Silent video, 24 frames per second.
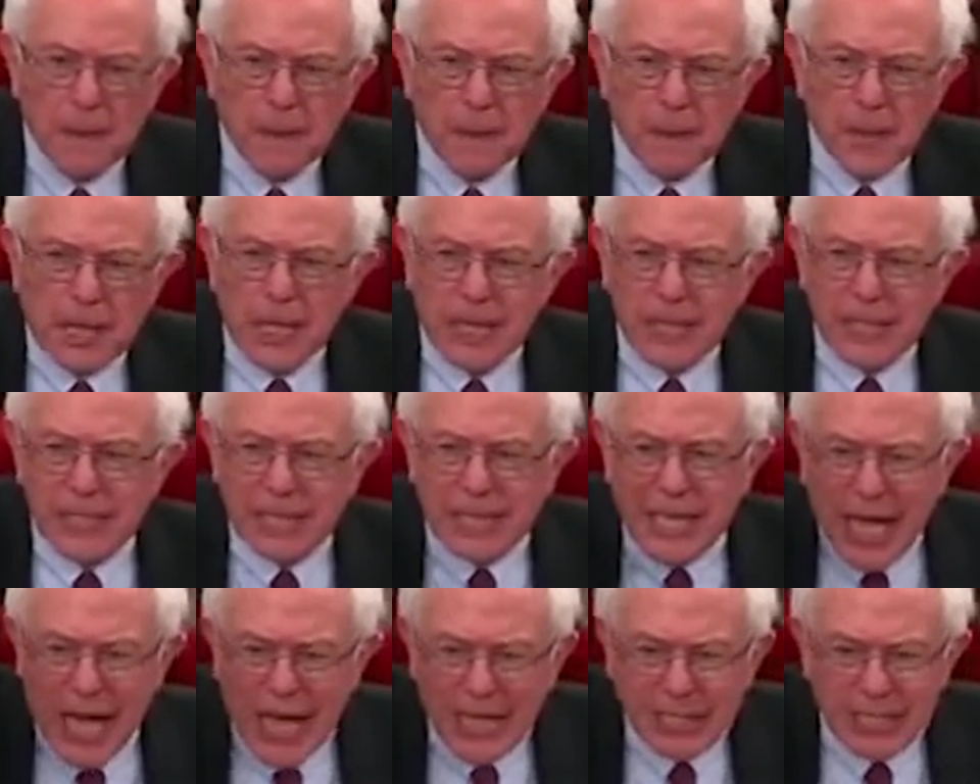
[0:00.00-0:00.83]
That he is
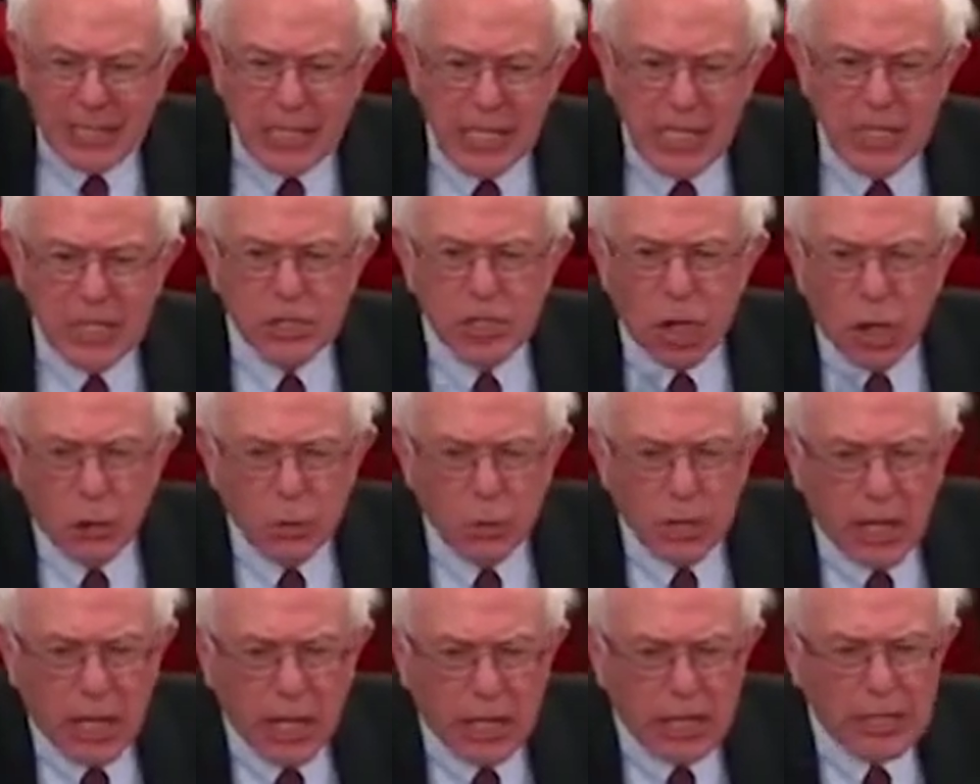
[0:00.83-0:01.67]
gassing his
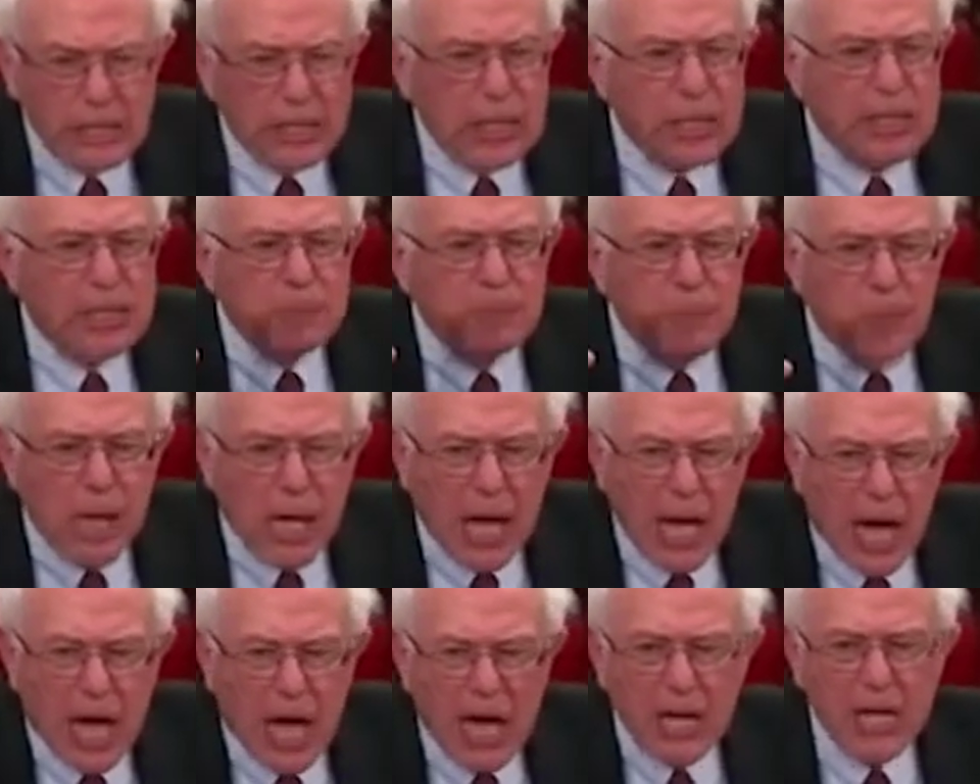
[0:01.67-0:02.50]
own kids is
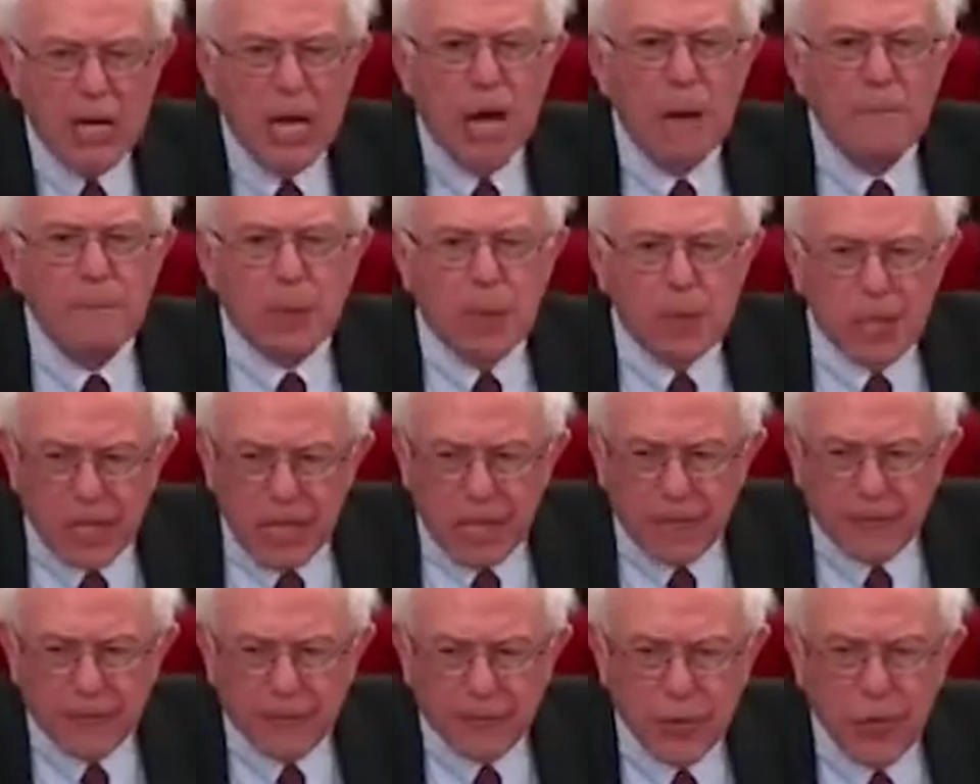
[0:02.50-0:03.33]
beyond
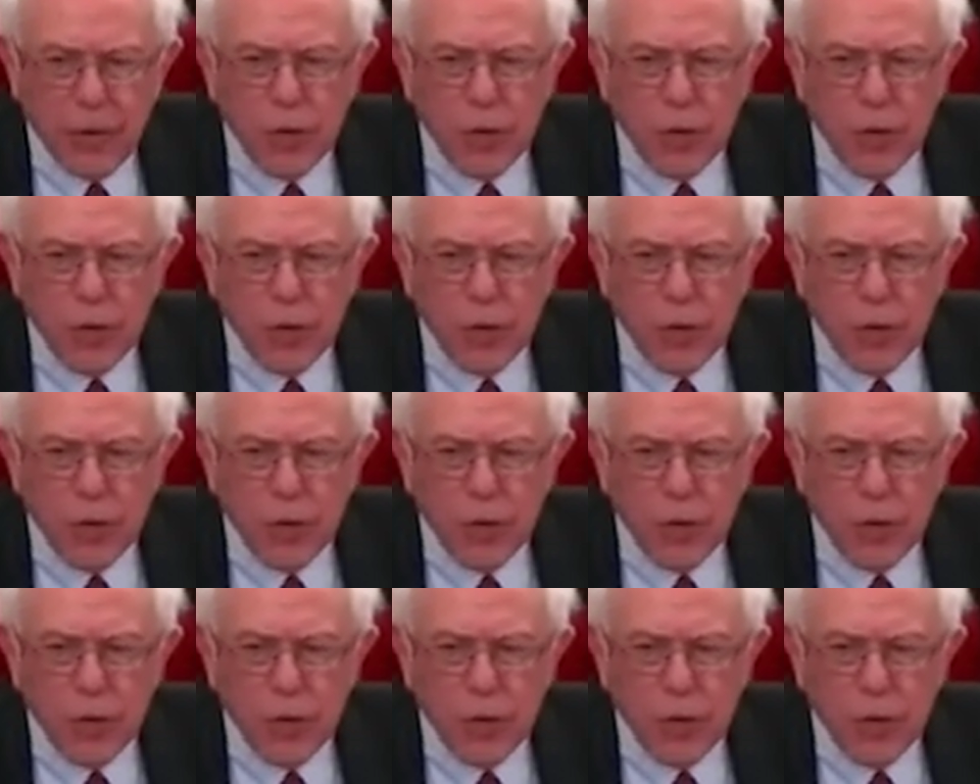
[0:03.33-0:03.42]
belief.